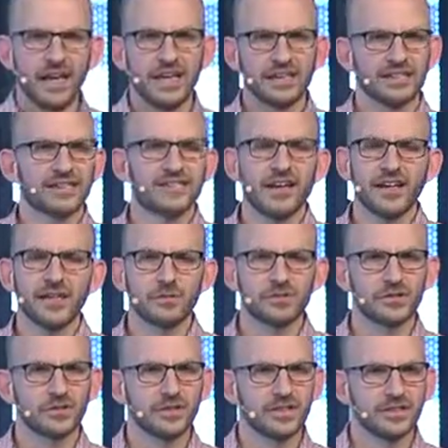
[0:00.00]
and a sign-up
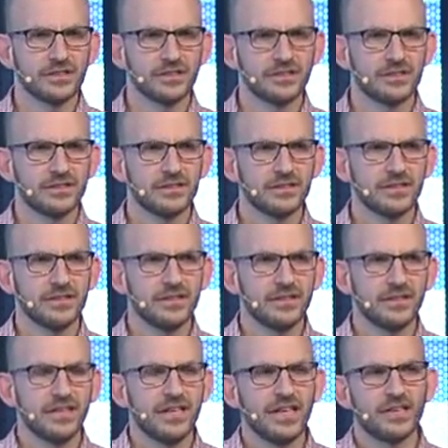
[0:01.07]
screen.
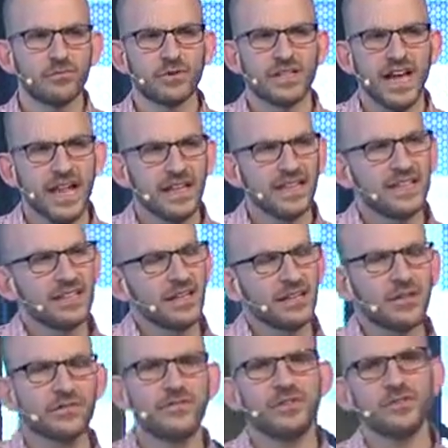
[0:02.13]
In reality, none
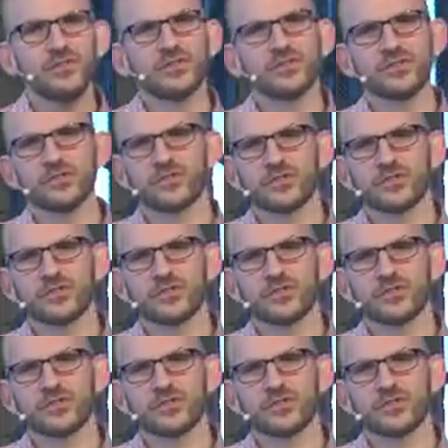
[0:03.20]
of the features on the